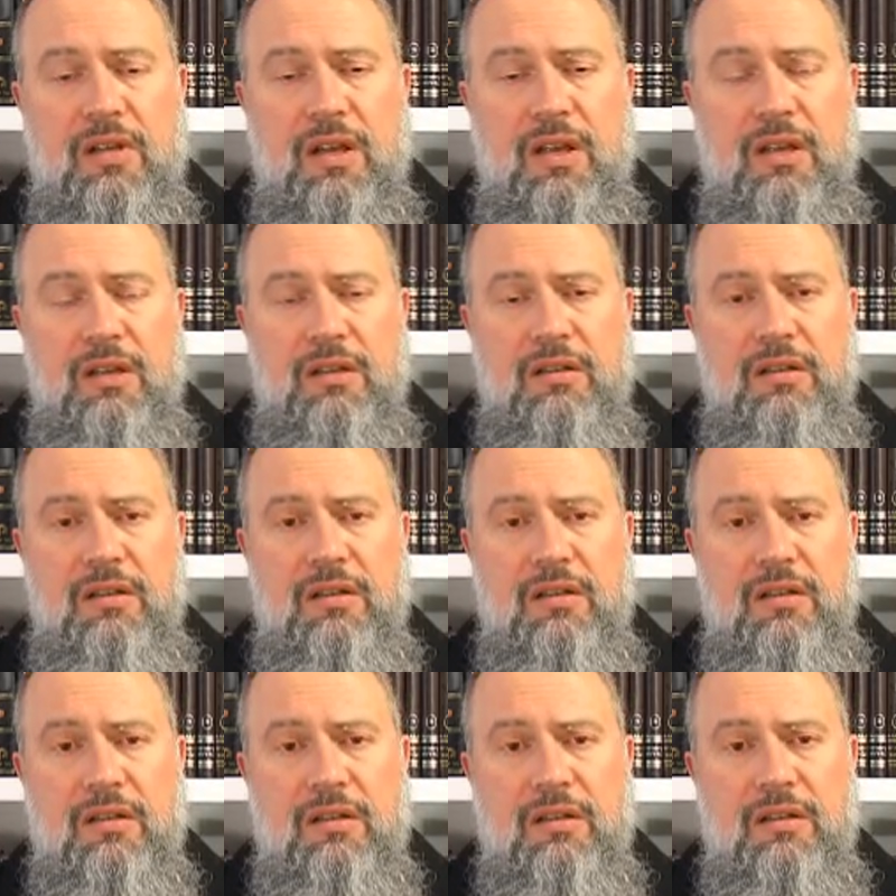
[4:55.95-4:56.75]

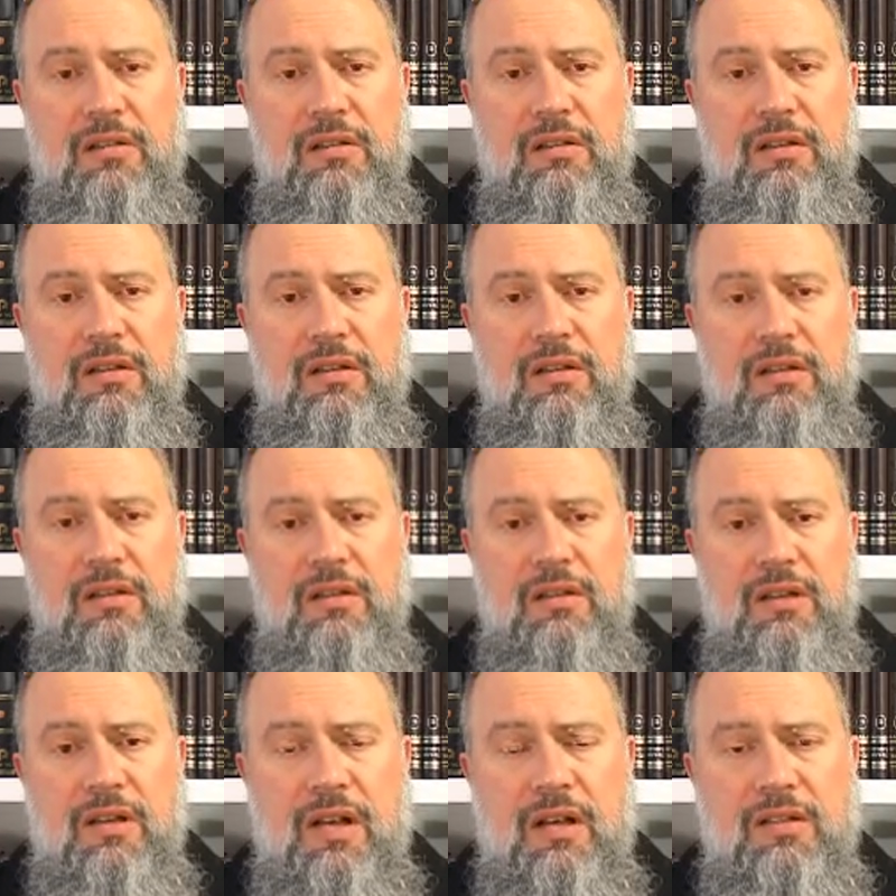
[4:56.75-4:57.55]
and the
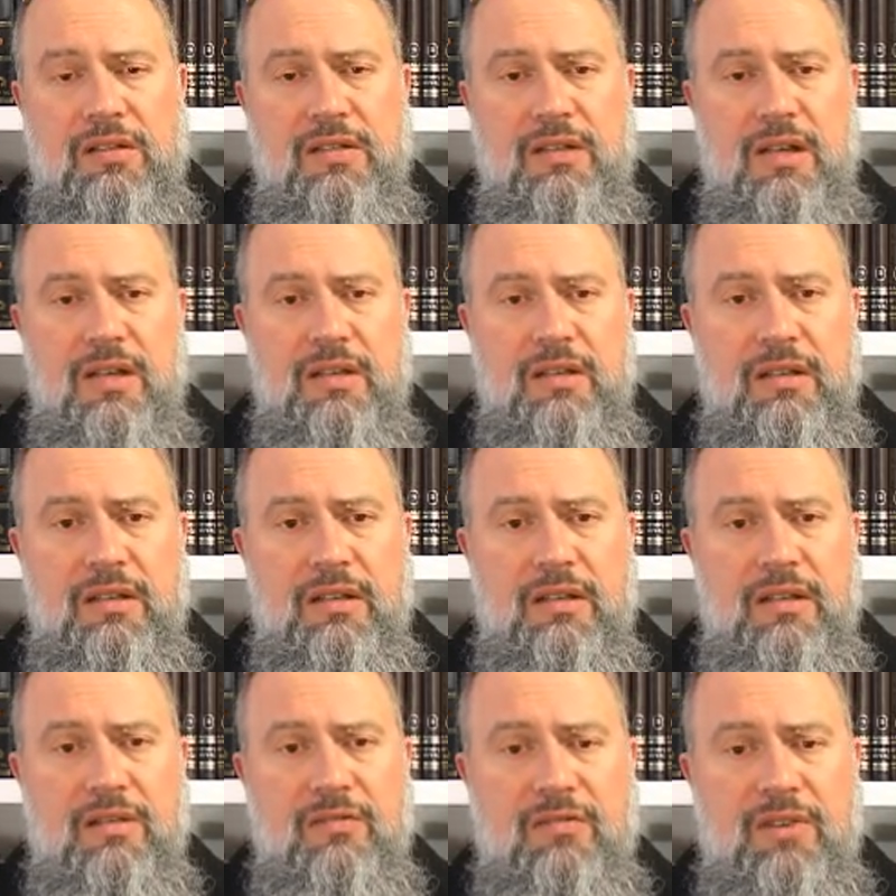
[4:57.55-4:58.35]

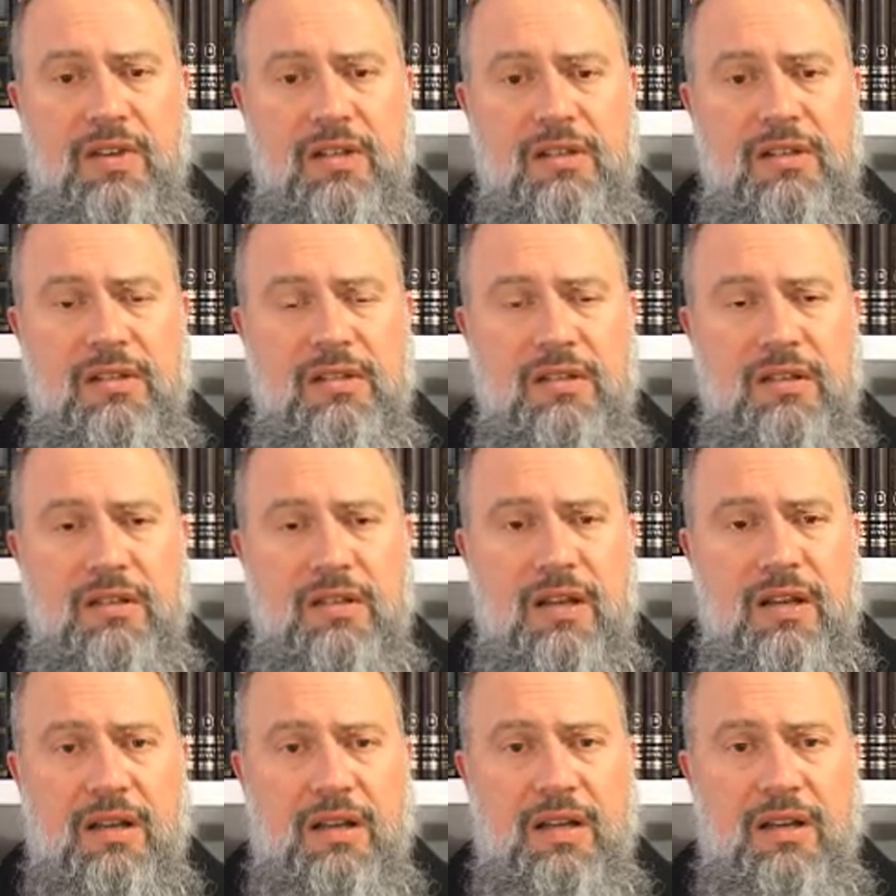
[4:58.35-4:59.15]
outstanding events
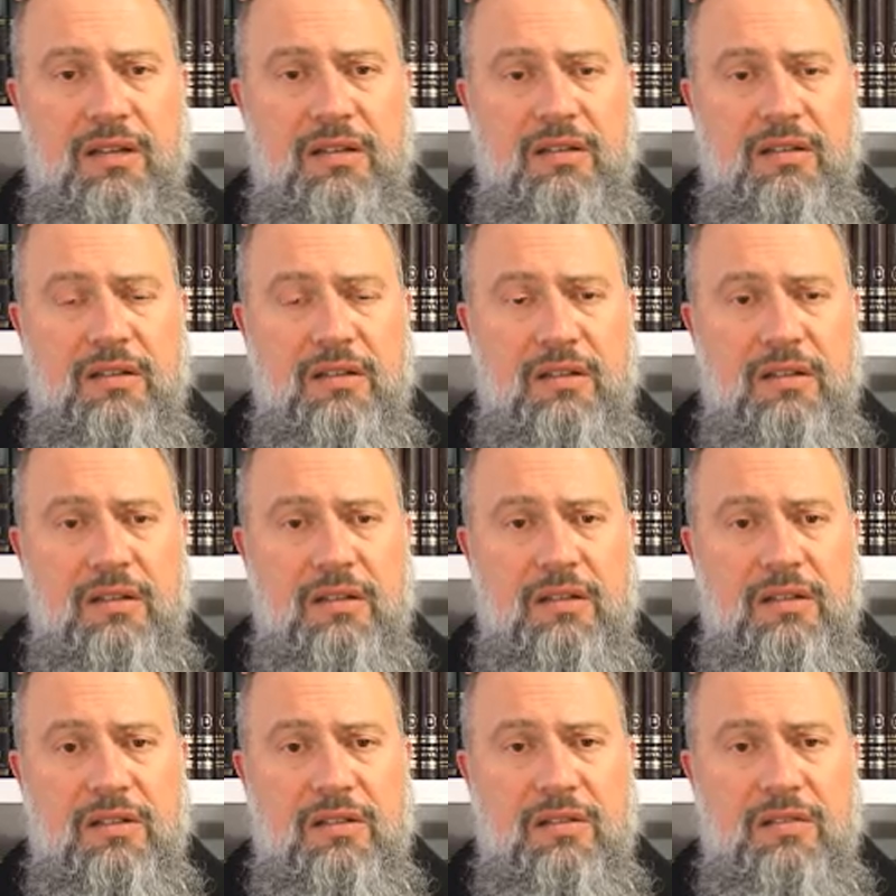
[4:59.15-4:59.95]
that led
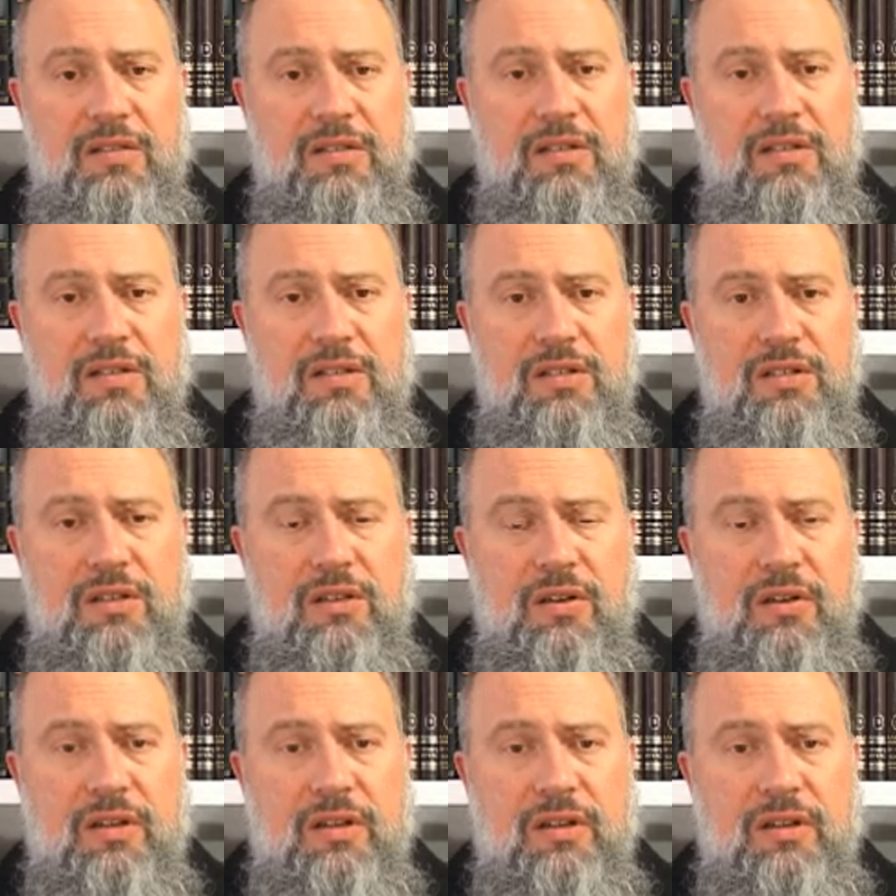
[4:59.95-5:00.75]
to this
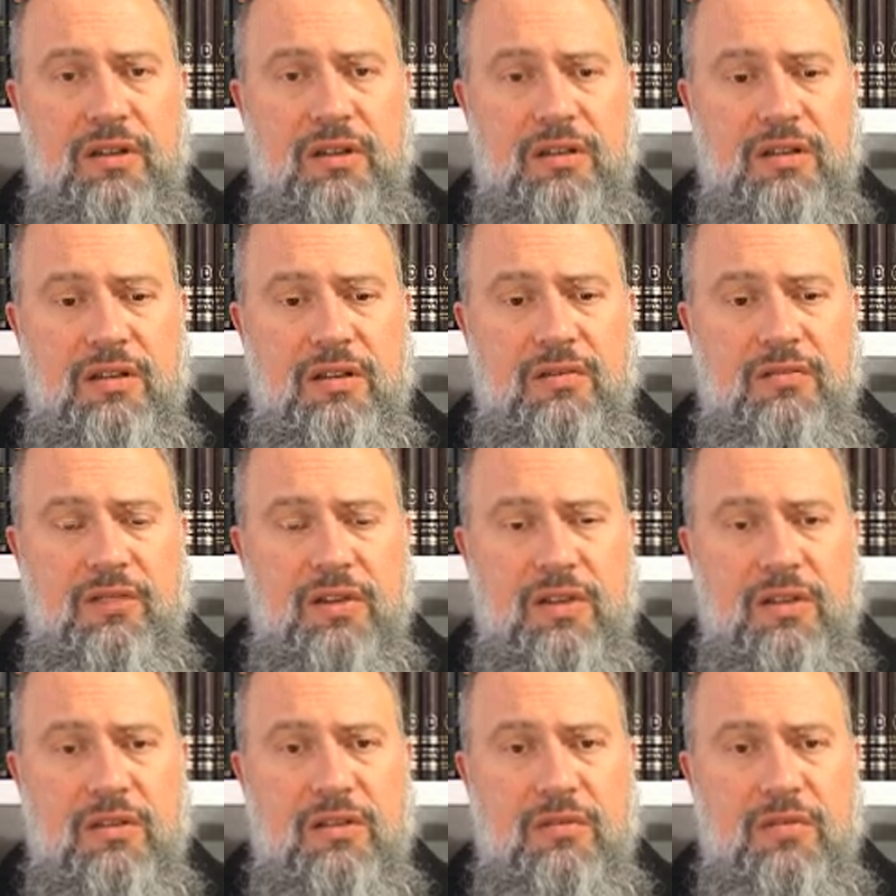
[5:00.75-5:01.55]
historic
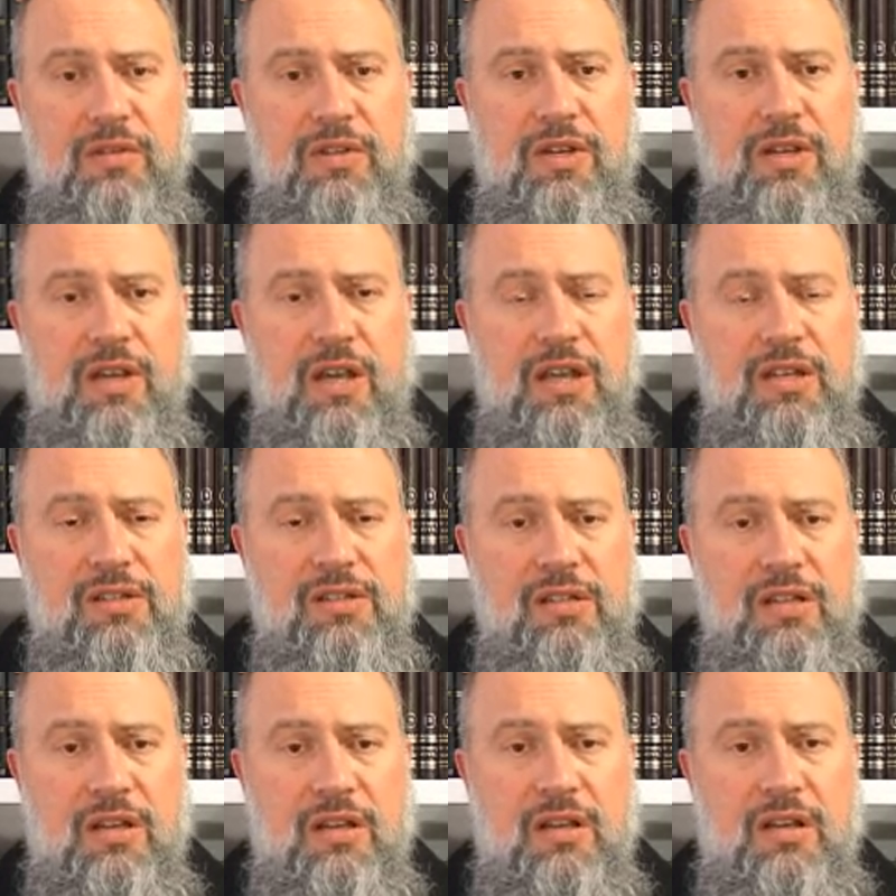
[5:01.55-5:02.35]
event, which
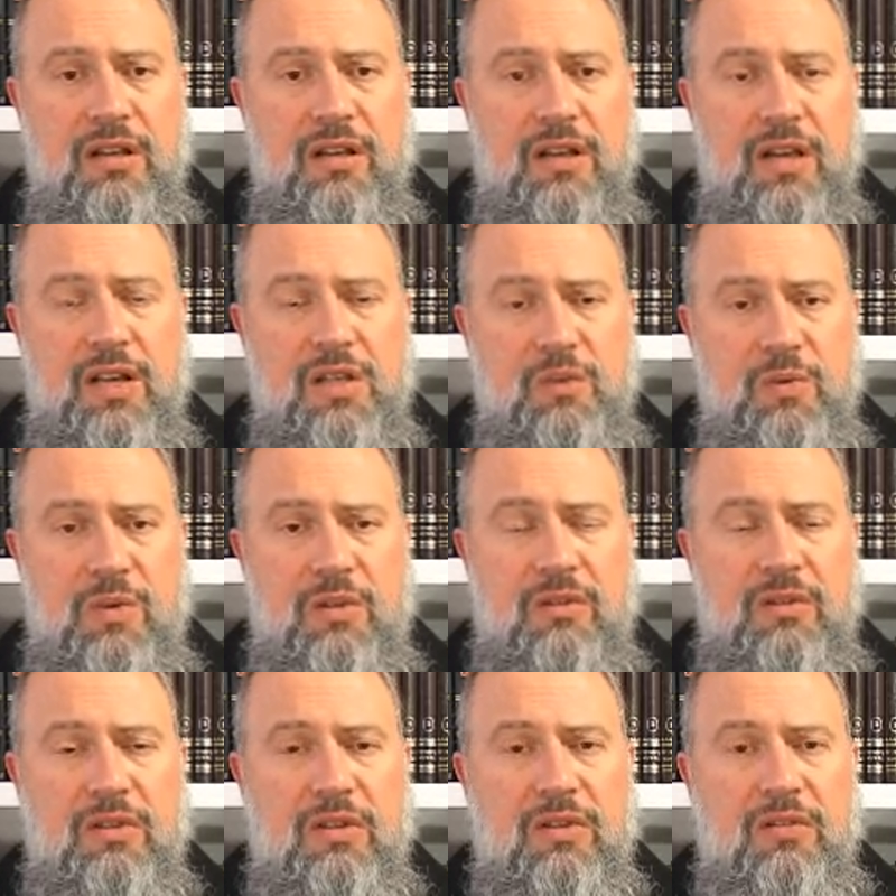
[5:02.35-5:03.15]
has, as we
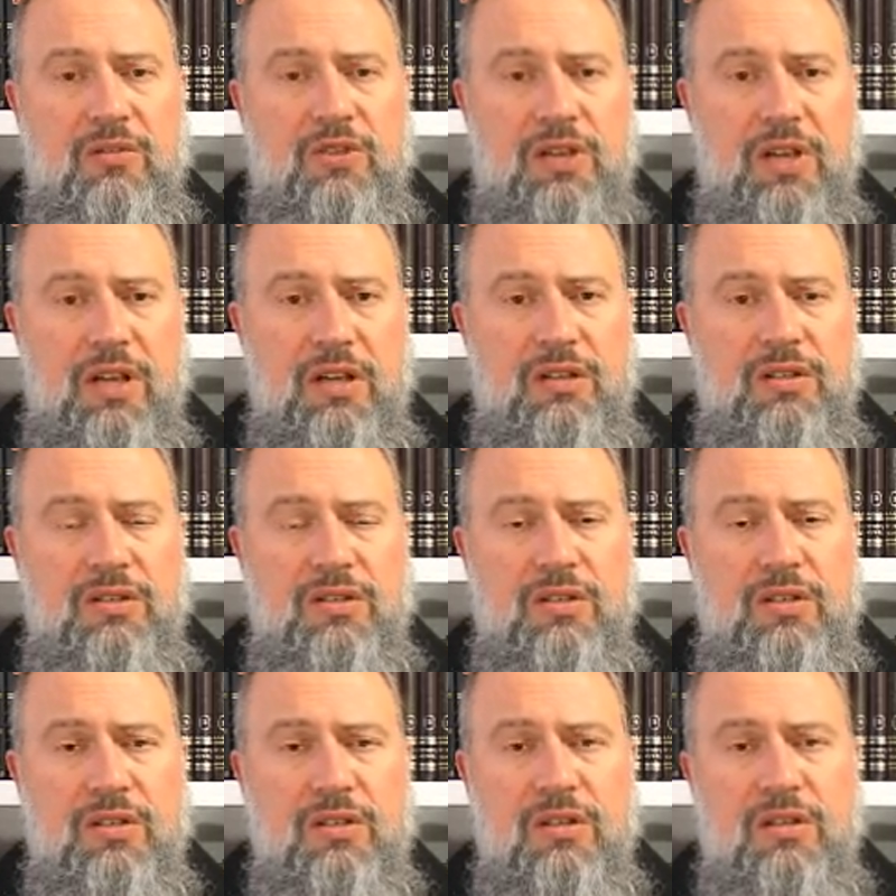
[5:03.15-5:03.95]
all know,
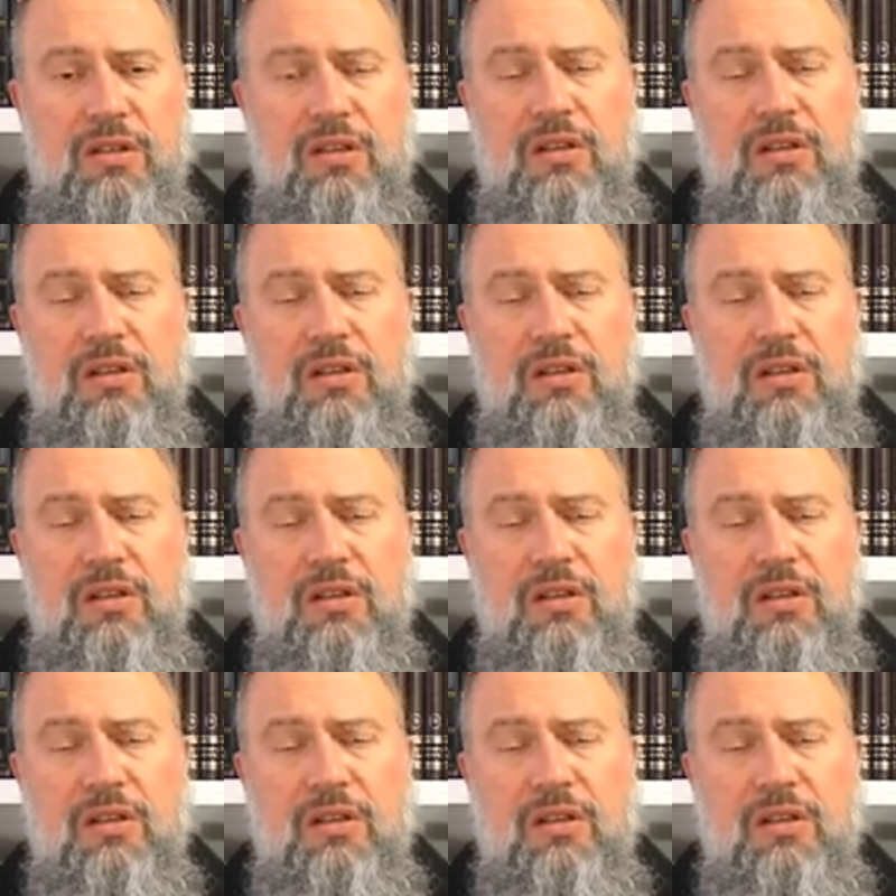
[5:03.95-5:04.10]
changed